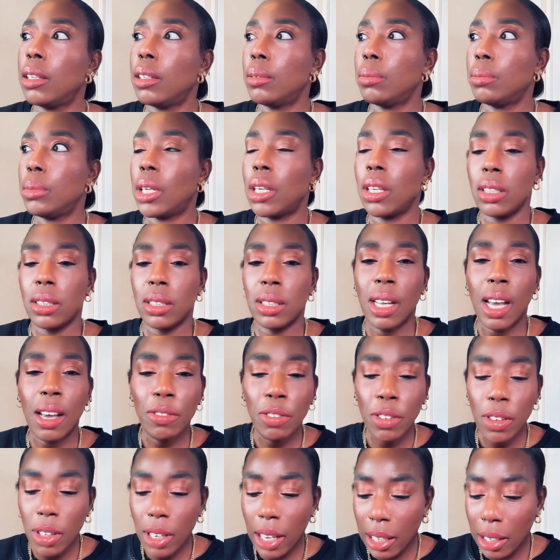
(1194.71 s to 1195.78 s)
Because I
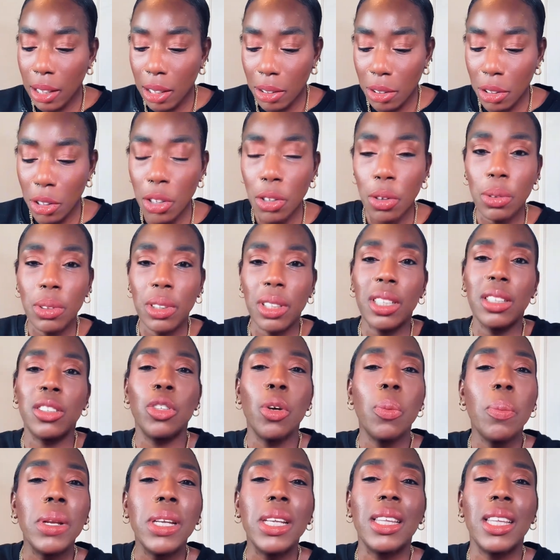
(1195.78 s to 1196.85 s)
feel like, you know, so
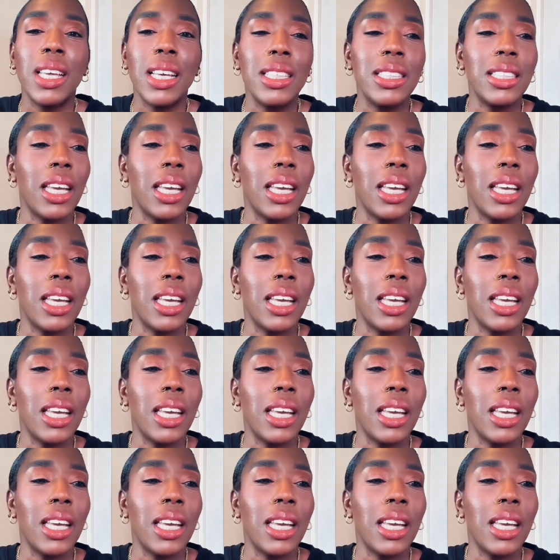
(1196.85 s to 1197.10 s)
many things